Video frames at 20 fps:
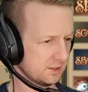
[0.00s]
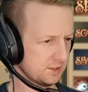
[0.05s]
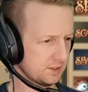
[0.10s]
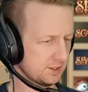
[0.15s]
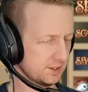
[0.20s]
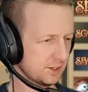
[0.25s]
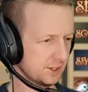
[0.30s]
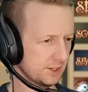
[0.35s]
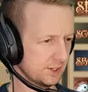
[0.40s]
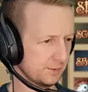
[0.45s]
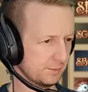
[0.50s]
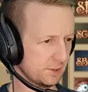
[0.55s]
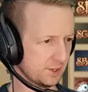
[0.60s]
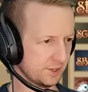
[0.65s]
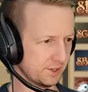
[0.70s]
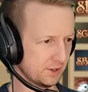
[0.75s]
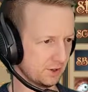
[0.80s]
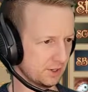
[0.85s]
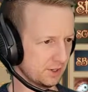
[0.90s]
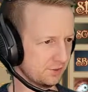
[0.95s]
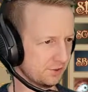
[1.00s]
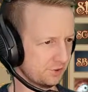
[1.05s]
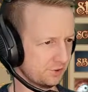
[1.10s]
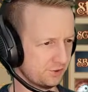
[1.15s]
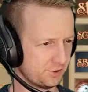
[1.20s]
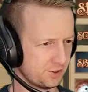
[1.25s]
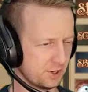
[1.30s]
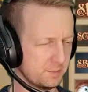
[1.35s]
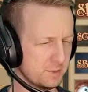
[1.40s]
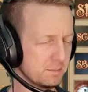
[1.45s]
your bloodline, so
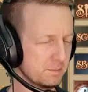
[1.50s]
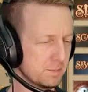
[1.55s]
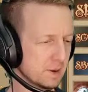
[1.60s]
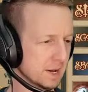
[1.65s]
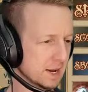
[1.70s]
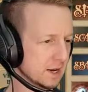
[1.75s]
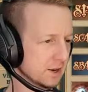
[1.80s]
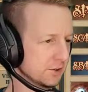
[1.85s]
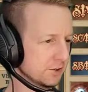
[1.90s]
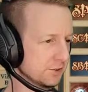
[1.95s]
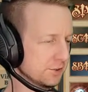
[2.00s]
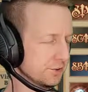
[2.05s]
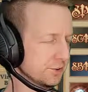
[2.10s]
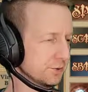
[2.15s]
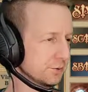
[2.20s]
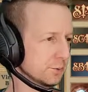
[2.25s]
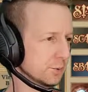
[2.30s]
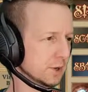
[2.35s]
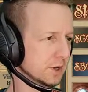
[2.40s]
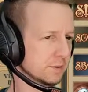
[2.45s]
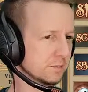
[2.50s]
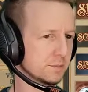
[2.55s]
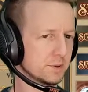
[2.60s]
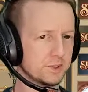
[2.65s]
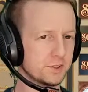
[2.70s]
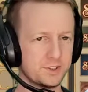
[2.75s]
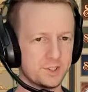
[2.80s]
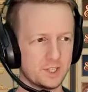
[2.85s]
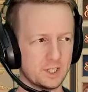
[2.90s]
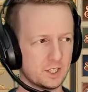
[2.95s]
she's going to be bound to one
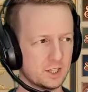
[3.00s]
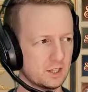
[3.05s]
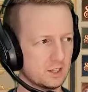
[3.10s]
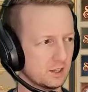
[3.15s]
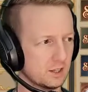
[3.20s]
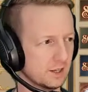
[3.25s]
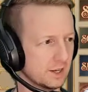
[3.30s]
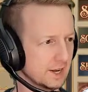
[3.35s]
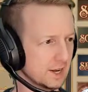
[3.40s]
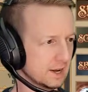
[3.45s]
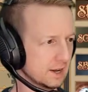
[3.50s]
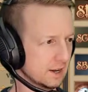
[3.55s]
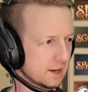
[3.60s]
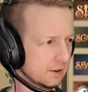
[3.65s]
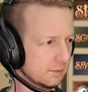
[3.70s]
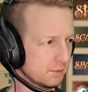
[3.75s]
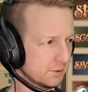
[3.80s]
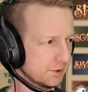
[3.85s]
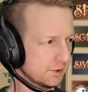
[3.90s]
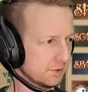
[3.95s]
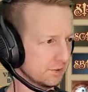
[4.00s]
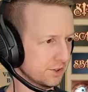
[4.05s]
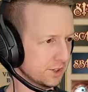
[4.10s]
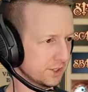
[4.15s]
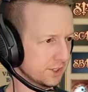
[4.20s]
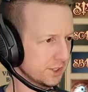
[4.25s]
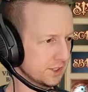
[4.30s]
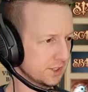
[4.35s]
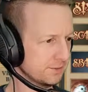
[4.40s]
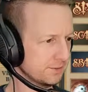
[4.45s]
particular element,
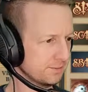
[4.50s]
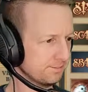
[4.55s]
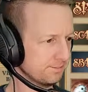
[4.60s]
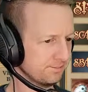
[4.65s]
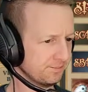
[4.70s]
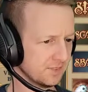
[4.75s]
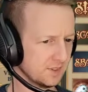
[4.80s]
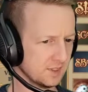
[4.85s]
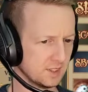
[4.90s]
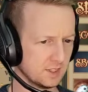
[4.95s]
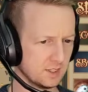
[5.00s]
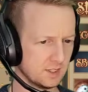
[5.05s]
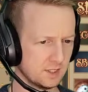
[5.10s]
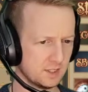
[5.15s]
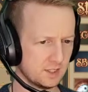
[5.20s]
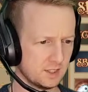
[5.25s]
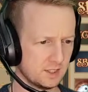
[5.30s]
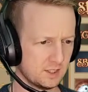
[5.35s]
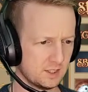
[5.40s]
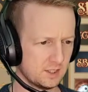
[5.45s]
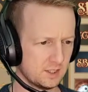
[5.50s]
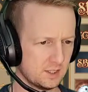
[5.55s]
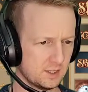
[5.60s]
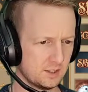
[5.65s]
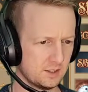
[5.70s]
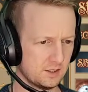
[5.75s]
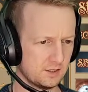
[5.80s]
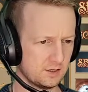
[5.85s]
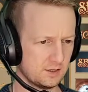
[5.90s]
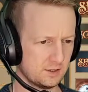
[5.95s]
really.
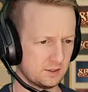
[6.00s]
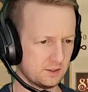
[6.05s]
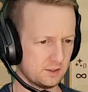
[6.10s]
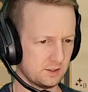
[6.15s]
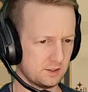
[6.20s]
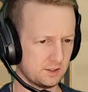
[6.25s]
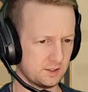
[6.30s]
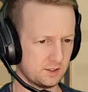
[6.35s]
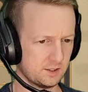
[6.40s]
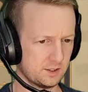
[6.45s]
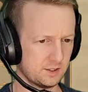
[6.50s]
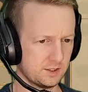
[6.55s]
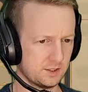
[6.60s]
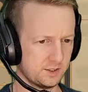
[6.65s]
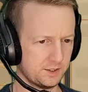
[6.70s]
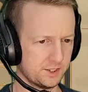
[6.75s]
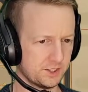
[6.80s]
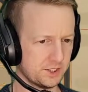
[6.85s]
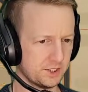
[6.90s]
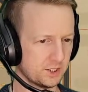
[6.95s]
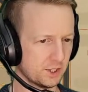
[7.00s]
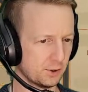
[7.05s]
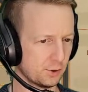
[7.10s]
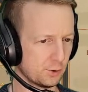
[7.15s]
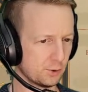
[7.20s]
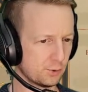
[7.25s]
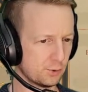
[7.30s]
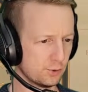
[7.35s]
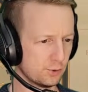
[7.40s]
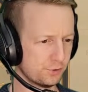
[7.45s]
You could go
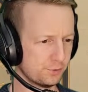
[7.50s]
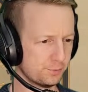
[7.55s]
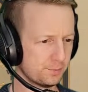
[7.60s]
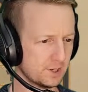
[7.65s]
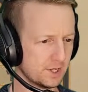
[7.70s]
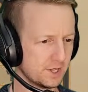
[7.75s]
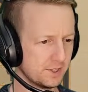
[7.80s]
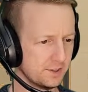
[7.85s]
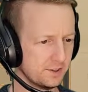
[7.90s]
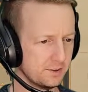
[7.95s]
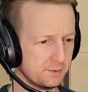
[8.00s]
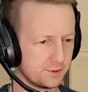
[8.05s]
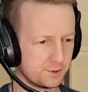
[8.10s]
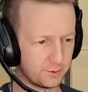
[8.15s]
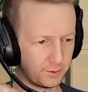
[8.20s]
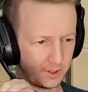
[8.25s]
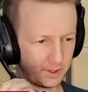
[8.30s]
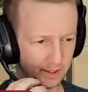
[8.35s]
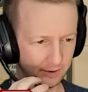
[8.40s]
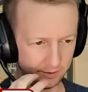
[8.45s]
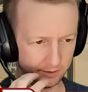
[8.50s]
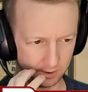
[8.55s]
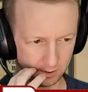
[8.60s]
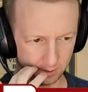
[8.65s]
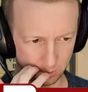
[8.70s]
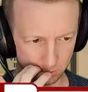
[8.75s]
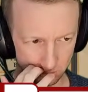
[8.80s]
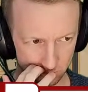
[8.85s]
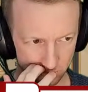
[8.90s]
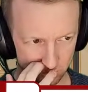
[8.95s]
cross-blooded, which will give
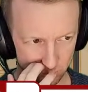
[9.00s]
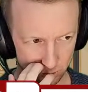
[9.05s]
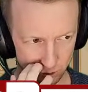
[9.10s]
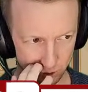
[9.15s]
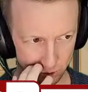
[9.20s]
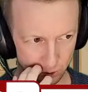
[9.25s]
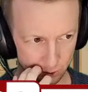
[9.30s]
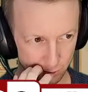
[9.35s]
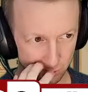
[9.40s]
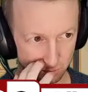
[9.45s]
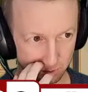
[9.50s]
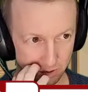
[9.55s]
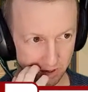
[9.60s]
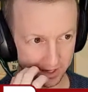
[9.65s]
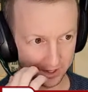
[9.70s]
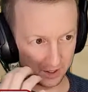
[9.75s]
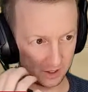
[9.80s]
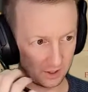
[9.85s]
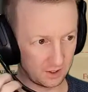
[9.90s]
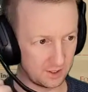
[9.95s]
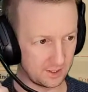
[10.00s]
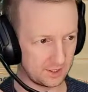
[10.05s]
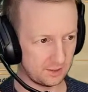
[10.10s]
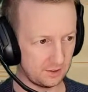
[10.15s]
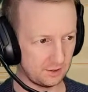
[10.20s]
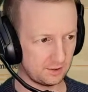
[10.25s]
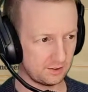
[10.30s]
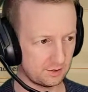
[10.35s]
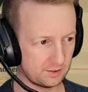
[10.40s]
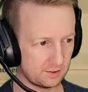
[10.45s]
you 2
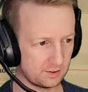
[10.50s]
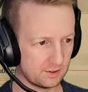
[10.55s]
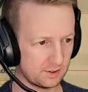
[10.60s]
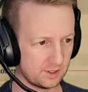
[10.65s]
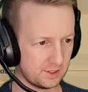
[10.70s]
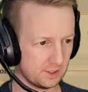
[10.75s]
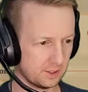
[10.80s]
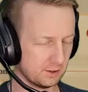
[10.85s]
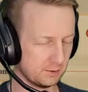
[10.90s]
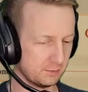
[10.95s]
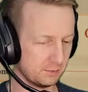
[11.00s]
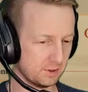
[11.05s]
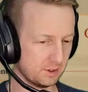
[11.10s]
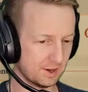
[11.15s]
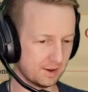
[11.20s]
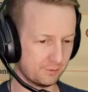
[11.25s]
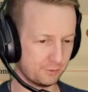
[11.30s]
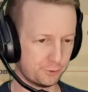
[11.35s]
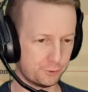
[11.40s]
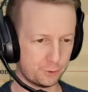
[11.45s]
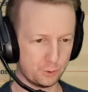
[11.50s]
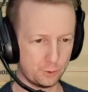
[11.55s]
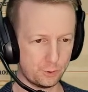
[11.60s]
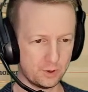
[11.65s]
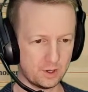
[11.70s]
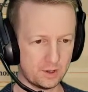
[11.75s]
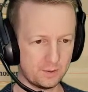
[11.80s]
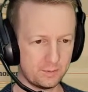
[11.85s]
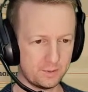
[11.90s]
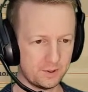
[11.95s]
bloodlines, and you could have
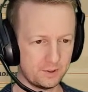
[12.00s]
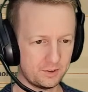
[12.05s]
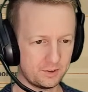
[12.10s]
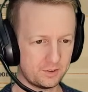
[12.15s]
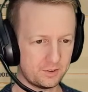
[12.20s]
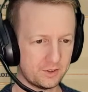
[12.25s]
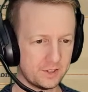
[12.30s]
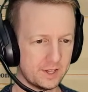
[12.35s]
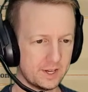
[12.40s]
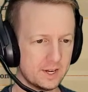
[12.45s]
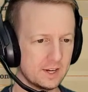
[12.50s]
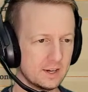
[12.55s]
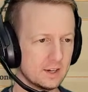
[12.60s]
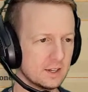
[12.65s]
2 elements there.